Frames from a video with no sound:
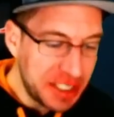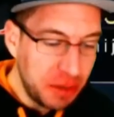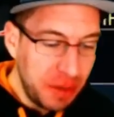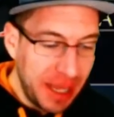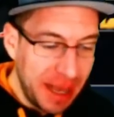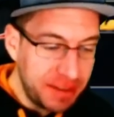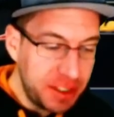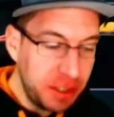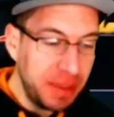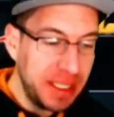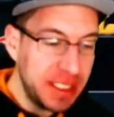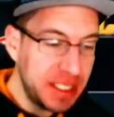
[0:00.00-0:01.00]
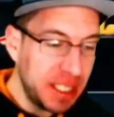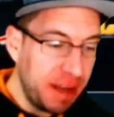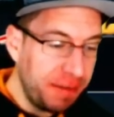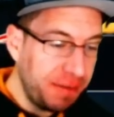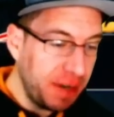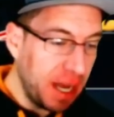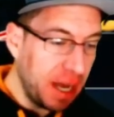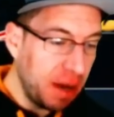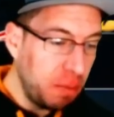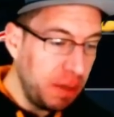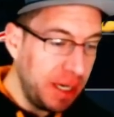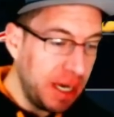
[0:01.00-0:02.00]
so we have 2 minutes left.
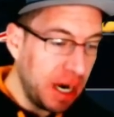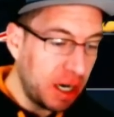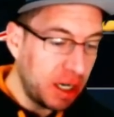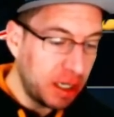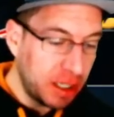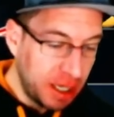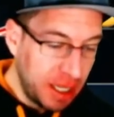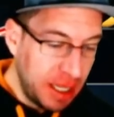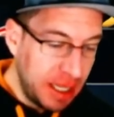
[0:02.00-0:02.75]
We are